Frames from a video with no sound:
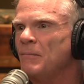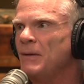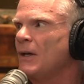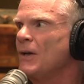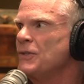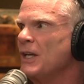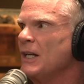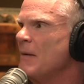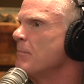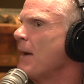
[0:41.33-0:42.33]
because
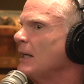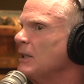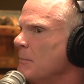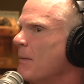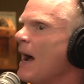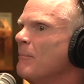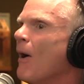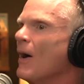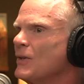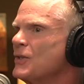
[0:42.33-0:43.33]
it impacted the
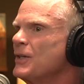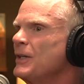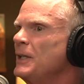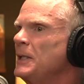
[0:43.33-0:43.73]
BIPOCs.